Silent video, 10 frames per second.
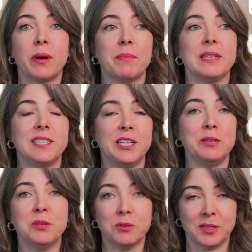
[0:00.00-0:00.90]
But my
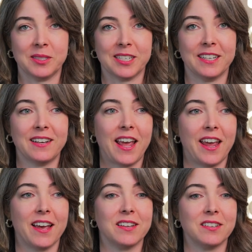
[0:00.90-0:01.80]
team uses it
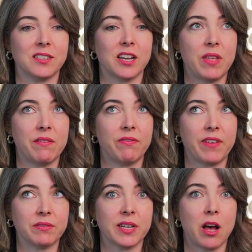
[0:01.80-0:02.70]
and they've
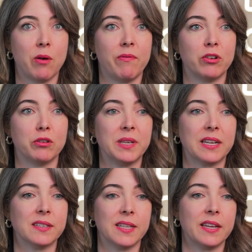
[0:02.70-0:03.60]
found it helpful
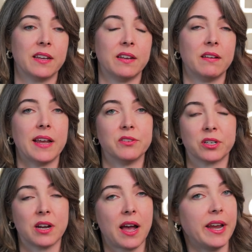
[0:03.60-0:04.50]
because they can
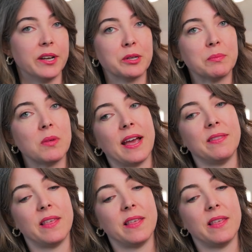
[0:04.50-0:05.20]
enter an item and